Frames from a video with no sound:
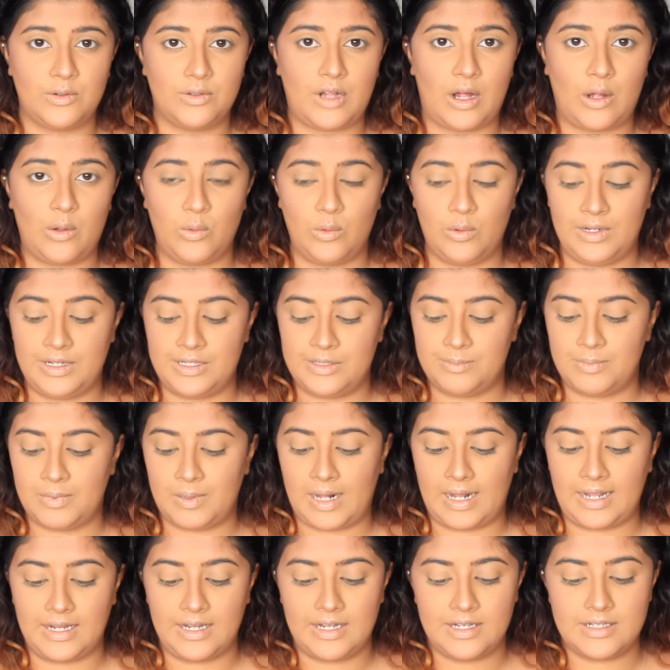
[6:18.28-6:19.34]
that all in
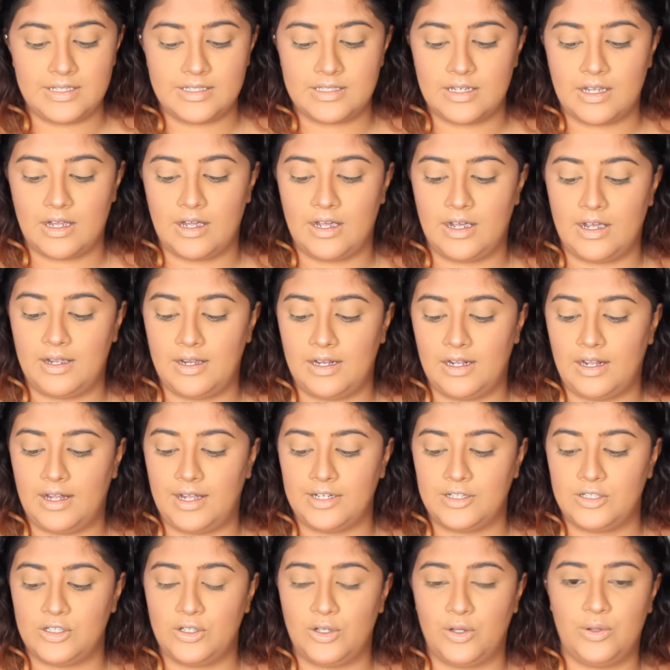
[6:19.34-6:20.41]
place, I like
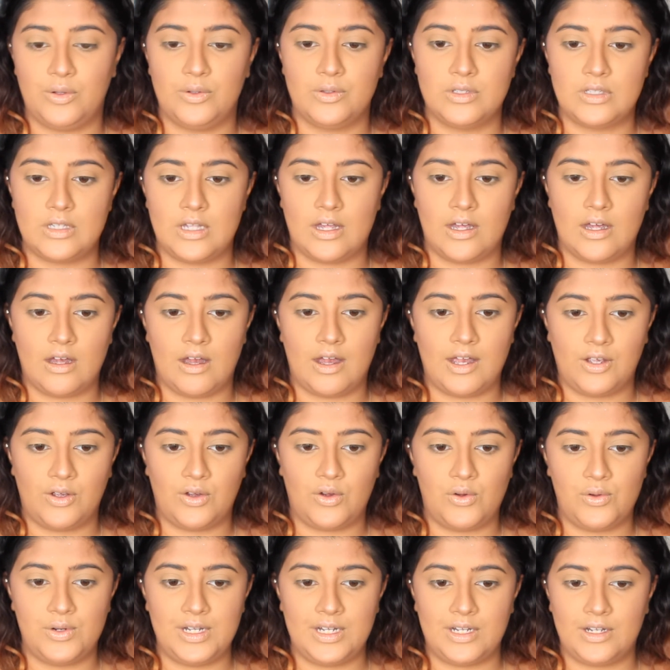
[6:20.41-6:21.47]
to use the
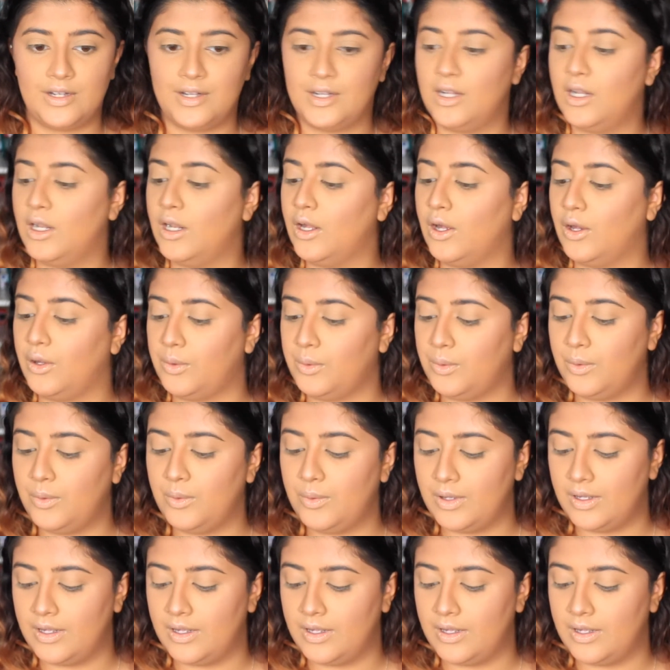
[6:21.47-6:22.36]
Iconic Glow.